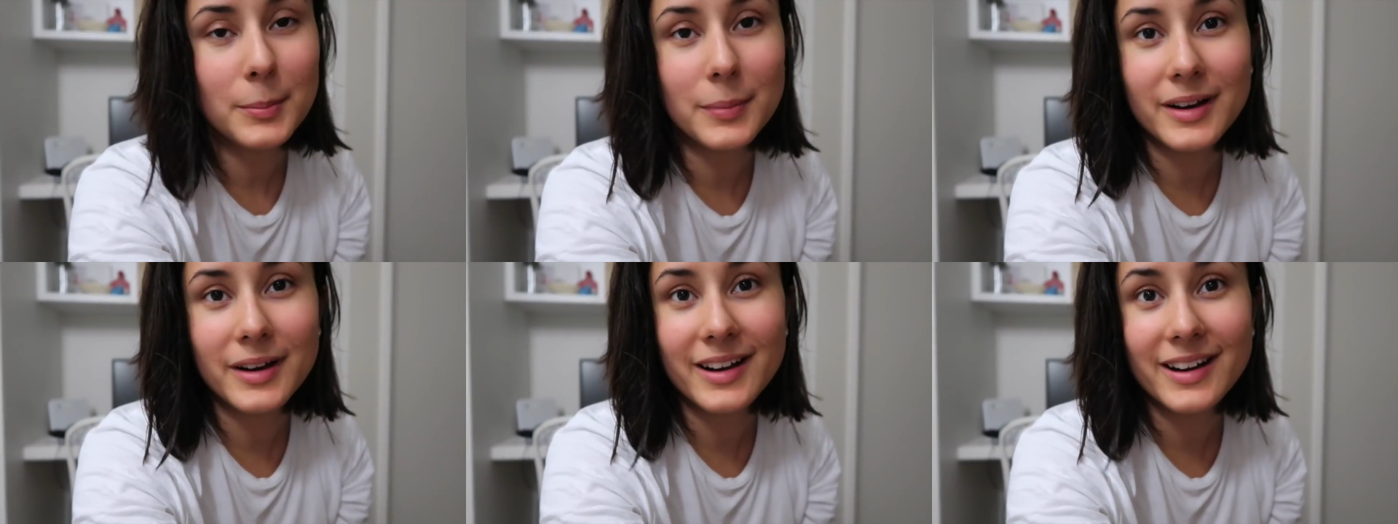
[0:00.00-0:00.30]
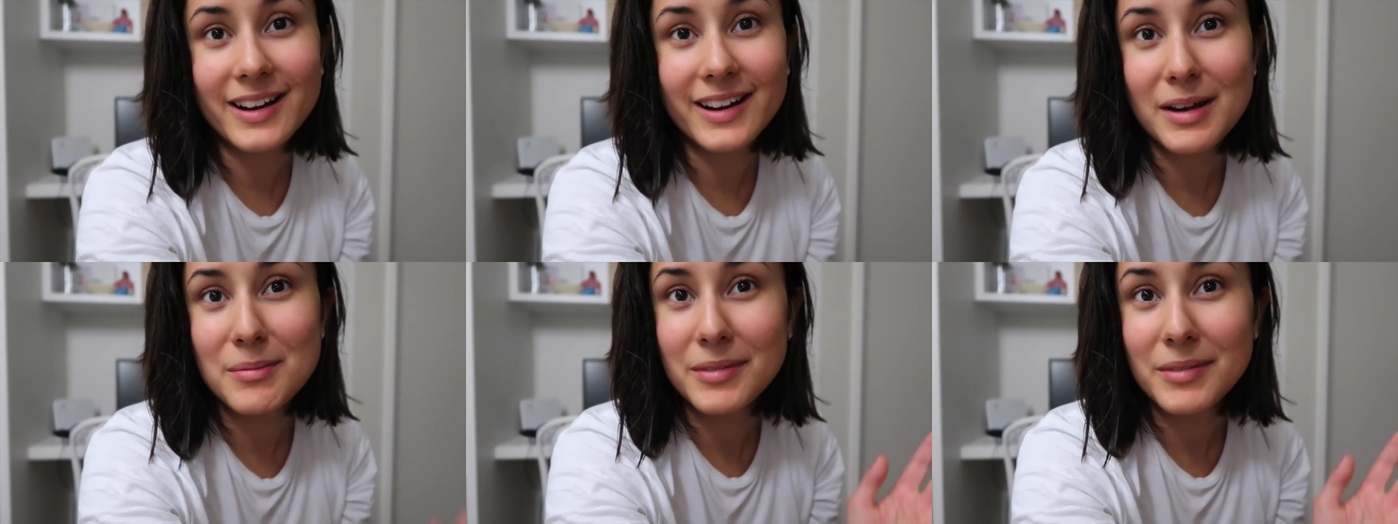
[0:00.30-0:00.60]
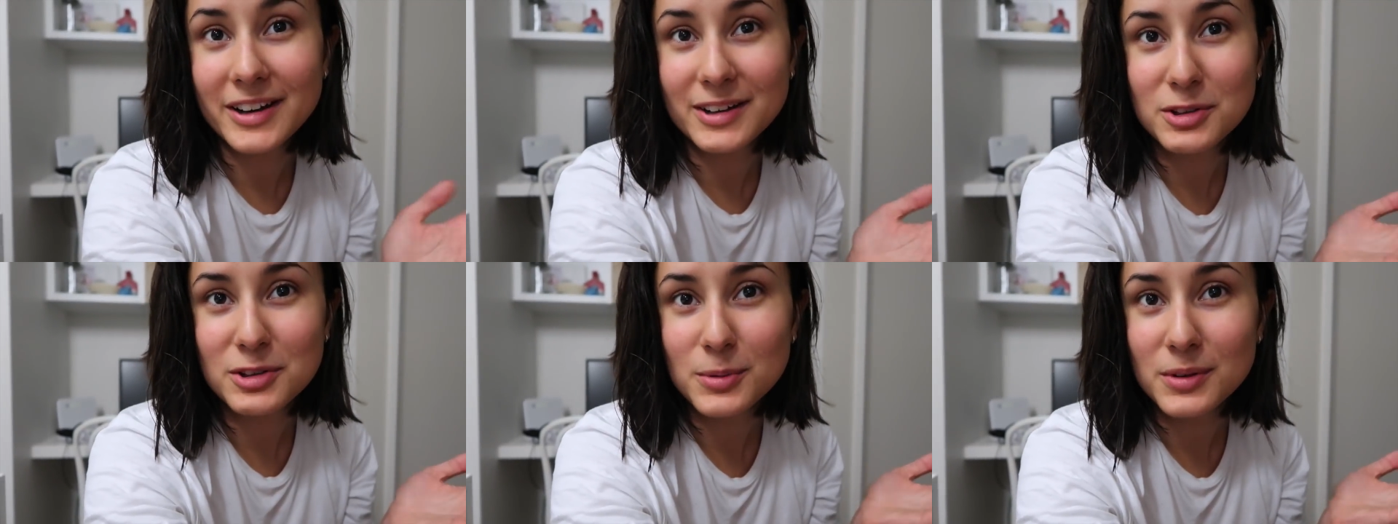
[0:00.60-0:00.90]
but I
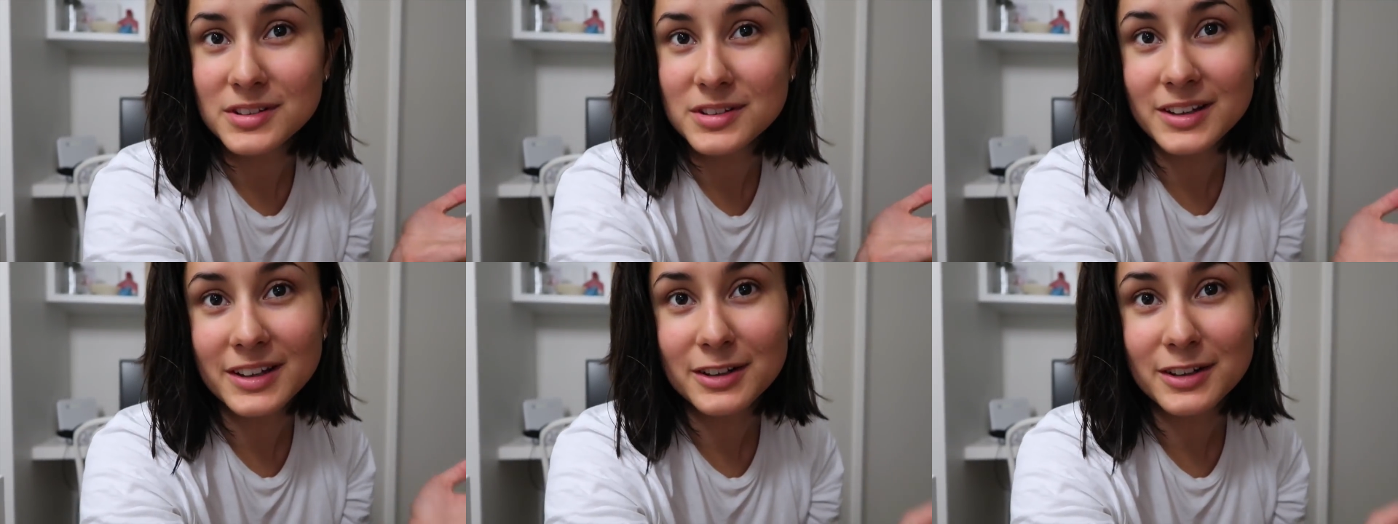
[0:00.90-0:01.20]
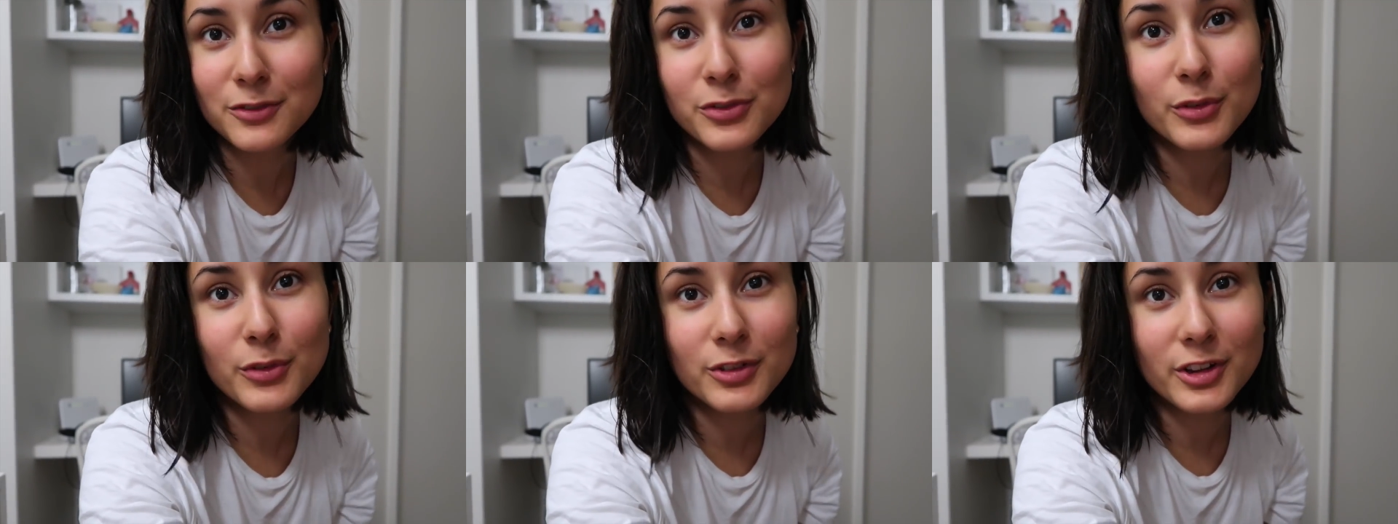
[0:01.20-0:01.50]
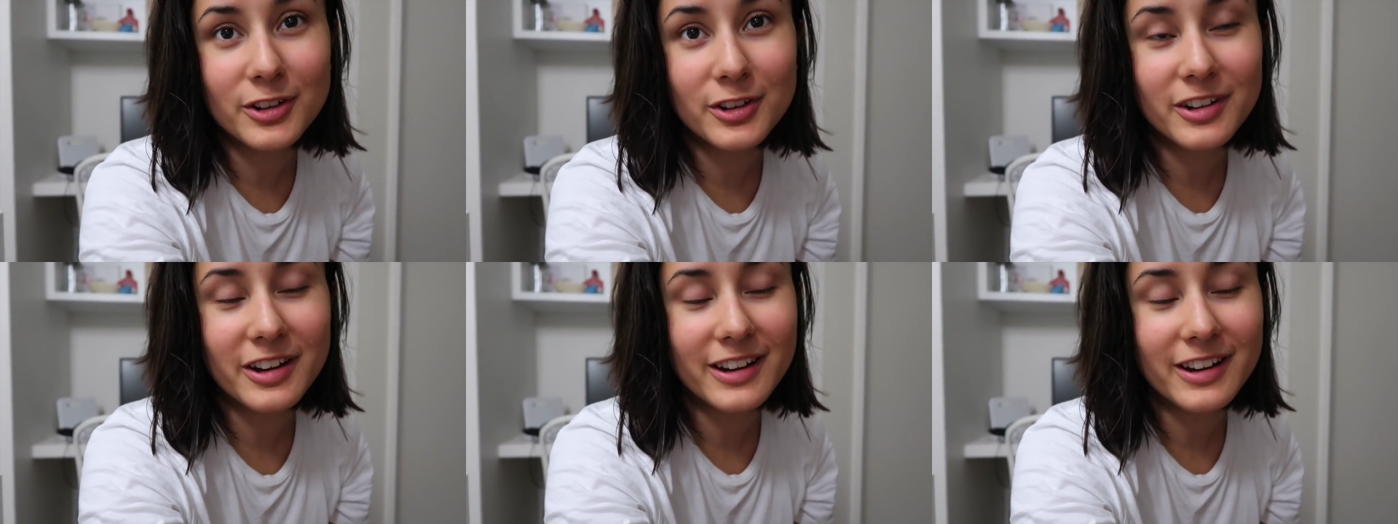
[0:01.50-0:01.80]
might as well sign off the
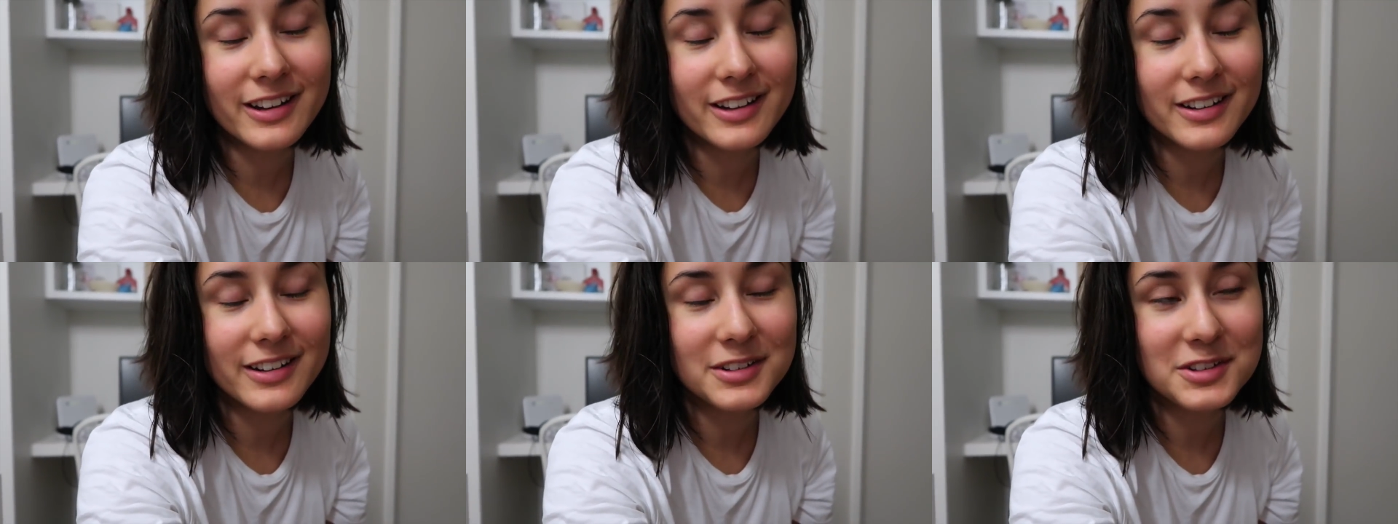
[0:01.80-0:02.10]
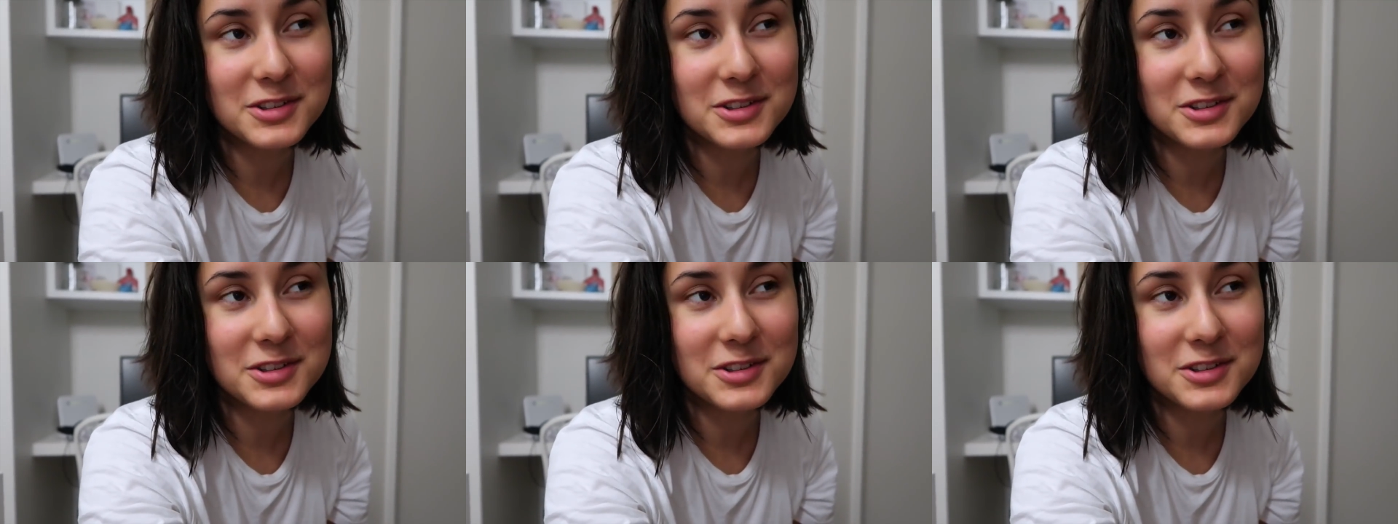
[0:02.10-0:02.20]
vlog here.